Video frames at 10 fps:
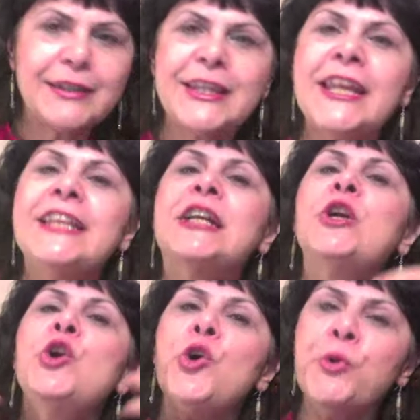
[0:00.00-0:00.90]
it
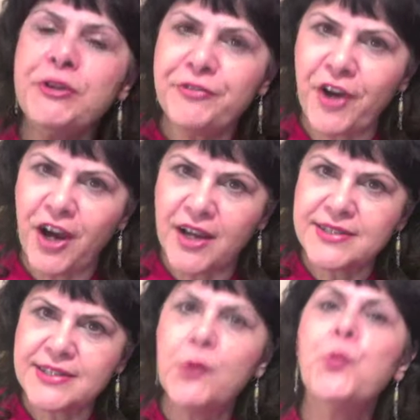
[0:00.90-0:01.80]

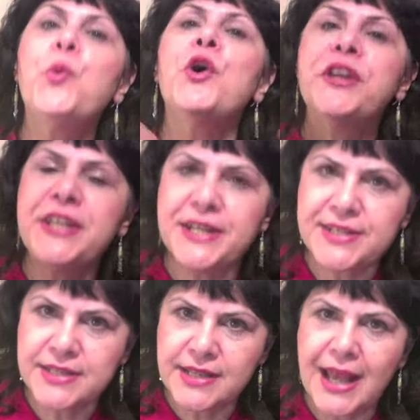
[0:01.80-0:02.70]
glorifies a
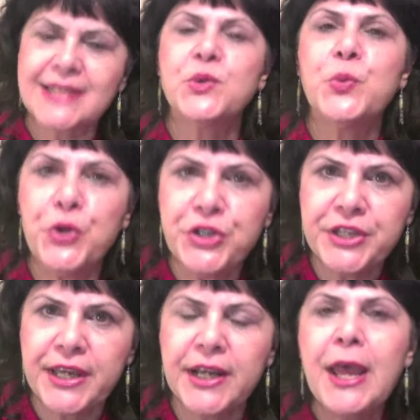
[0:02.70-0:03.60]
workers as a
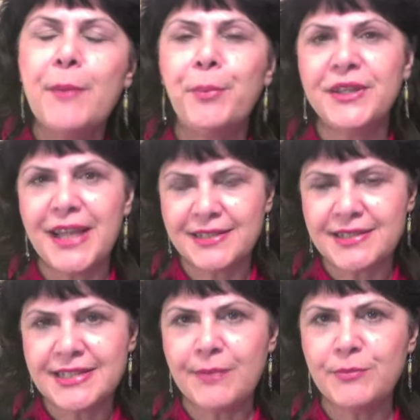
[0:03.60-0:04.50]
worker but at the
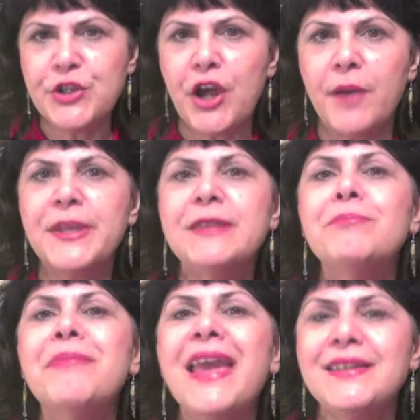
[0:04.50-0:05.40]
same time it
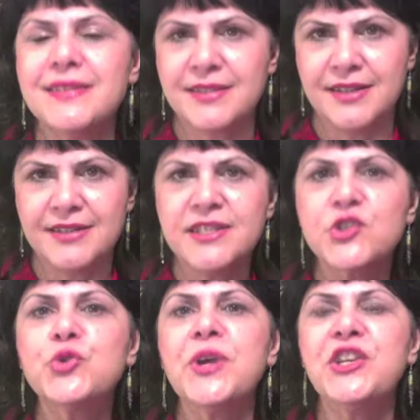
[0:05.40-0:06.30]
makes his
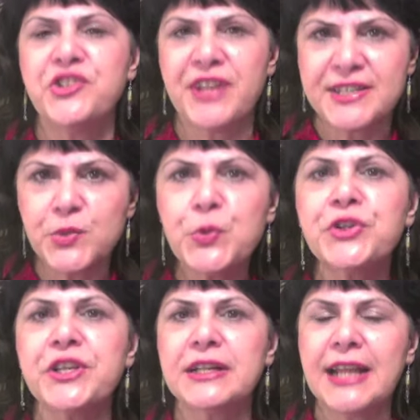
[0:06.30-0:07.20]
situation as a
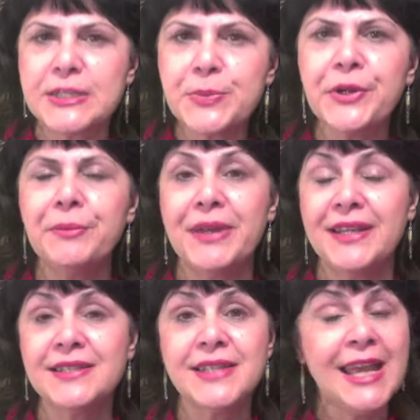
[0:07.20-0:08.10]
working class
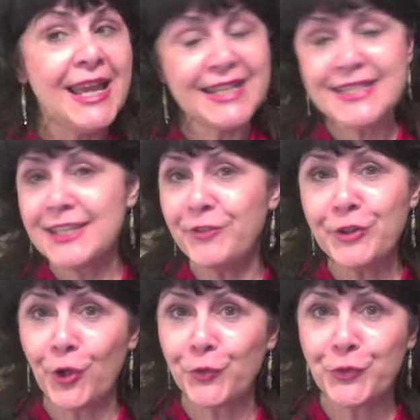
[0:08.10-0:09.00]
permanent it's
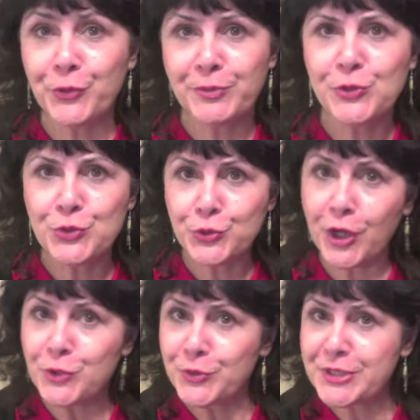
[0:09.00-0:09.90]
difficult for me to
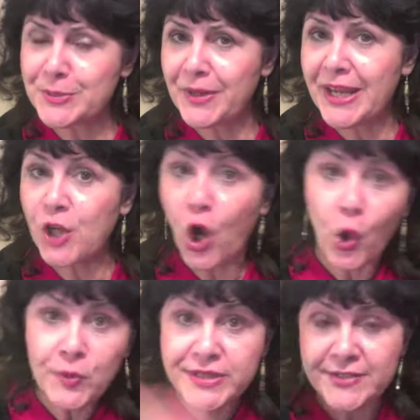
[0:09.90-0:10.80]
try to explain
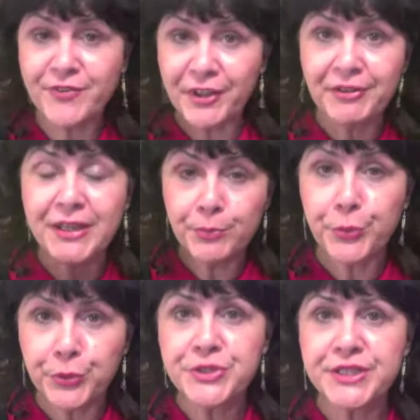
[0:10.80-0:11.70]
all these very
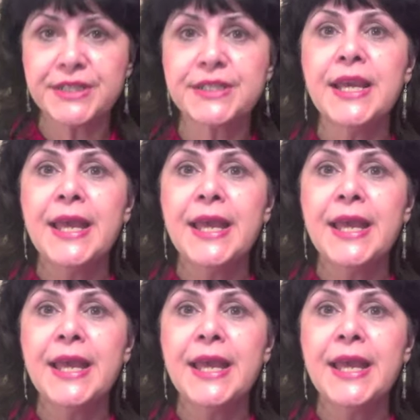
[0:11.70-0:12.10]
important